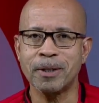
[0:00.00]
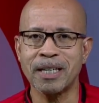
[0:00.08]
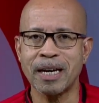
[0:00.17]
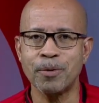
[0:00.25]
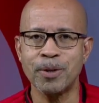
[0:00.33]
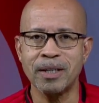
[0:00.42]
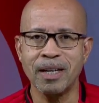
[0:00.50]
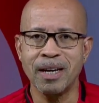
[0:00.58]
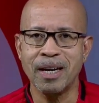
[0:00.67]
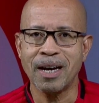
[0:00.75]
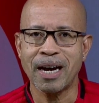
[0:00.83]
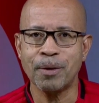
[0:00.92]
But I would
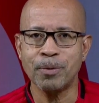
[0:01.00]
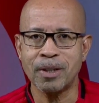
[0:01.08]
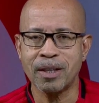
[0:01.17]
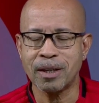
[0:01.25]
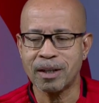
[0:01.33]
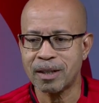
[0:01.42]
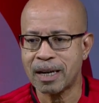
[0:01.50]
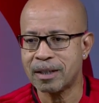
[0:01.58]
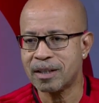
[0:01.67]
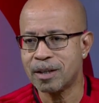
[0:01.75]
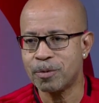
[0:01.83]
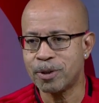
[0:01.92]
I would think
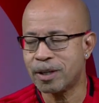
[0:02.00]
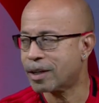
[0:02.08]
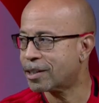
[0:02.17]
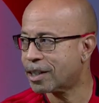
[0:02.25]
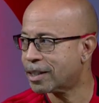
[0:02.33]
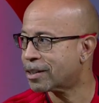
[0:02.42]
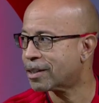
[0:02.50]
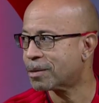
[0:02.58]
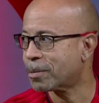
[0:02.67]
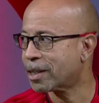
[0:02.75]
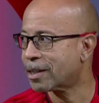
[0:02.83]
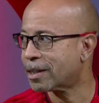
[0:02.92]
that he would not change
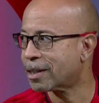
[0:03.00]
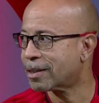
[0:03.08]
his mind. Well,